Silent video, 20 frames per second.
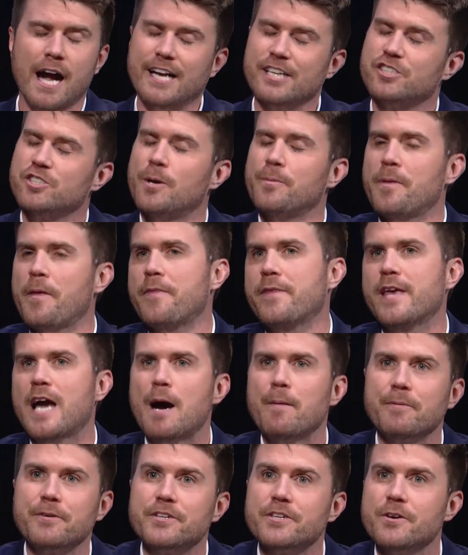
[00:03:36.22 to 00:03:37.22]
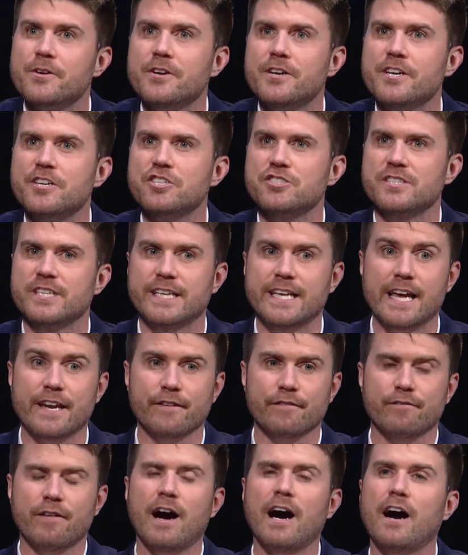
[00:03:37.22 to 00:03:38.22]
I jumped at the opportunity just to get
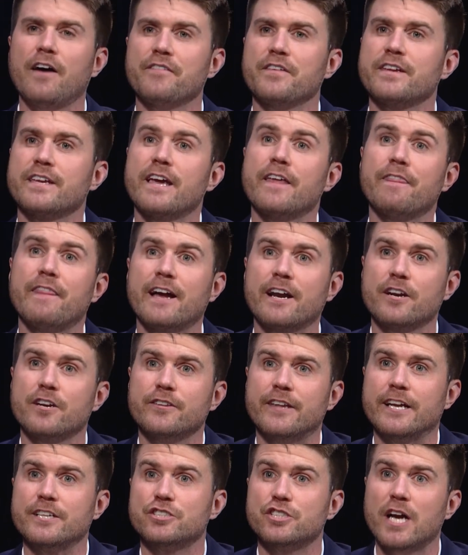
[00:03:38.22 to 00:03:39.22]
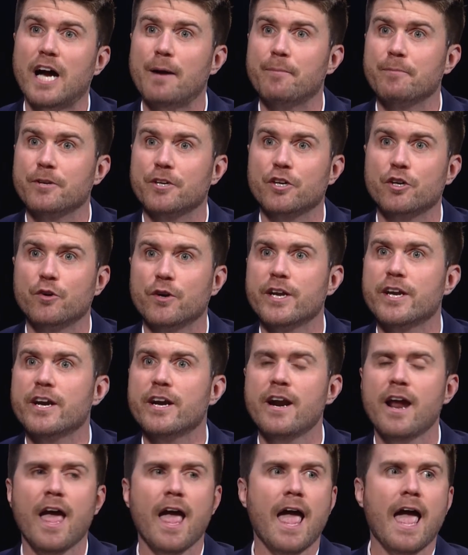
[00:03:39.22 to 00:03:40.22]
involved and get that, that job and
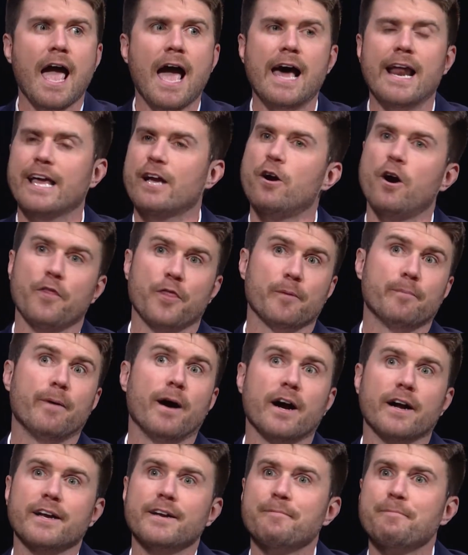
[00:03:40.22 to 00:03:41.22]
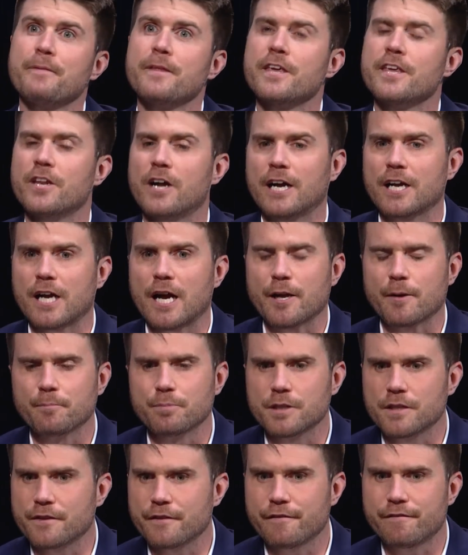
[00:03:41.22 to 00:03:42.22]
career, and I caught the bug you know, I, I,
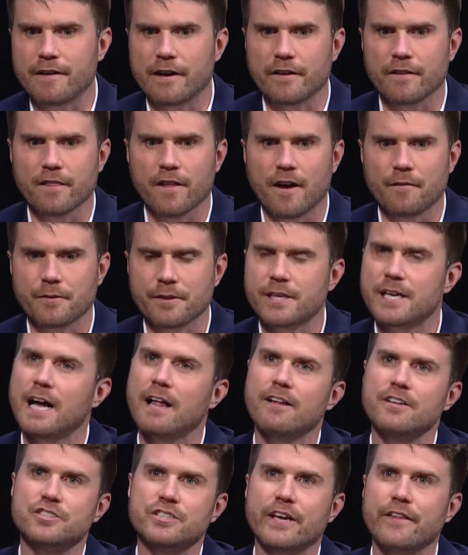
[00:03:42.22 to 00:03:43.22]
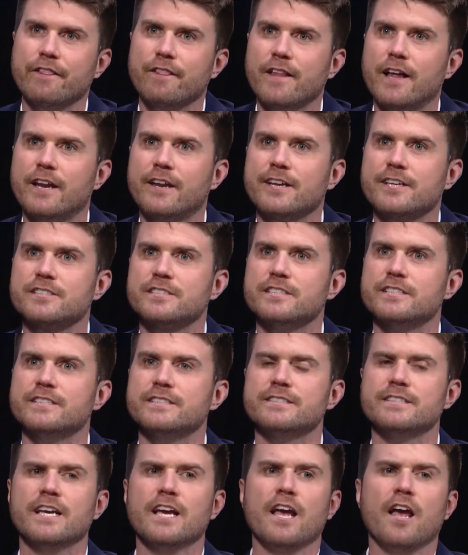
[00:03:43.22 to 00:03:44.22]
completely fell in love with college athletics
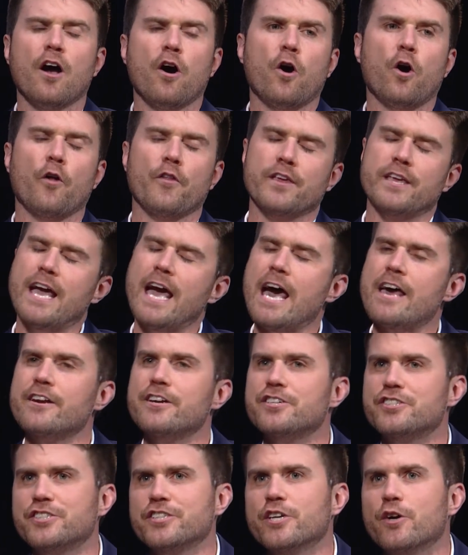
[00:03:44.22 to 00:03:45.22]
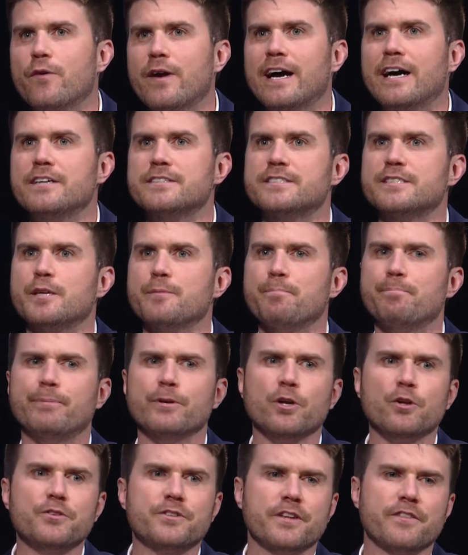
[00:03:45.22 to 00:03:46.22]
and all the energy around it,
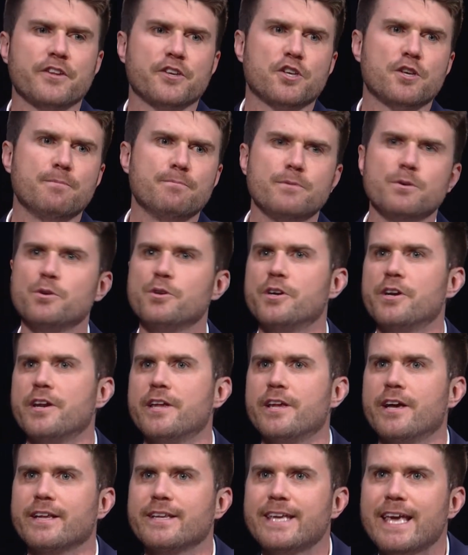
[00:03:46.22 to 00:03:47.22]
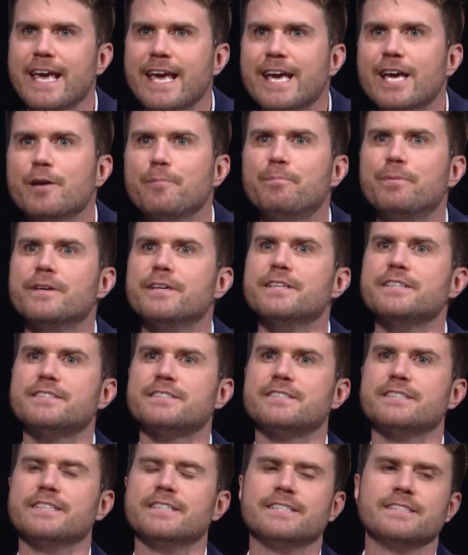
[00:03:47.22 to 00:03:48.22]
building the community on
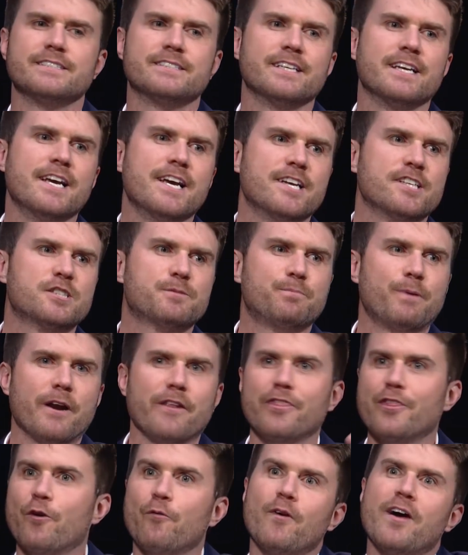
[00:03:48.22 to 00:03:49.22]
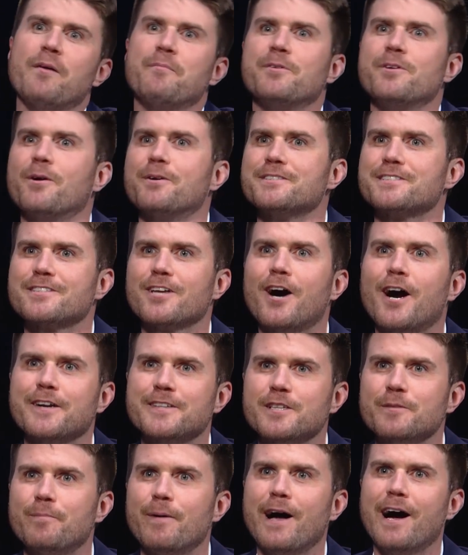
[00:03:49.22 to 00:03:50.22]
campus and spreading the red we always
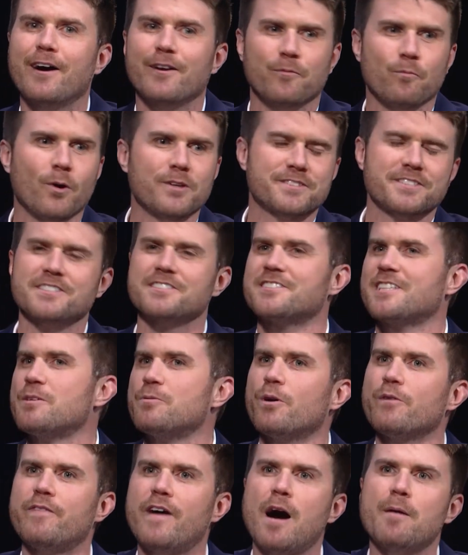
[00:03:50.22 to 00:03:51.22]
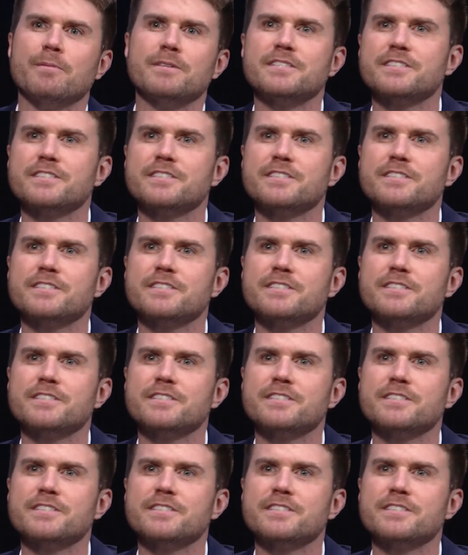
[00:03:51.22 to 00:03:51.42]
talked about and what's a Seawolf? I'm a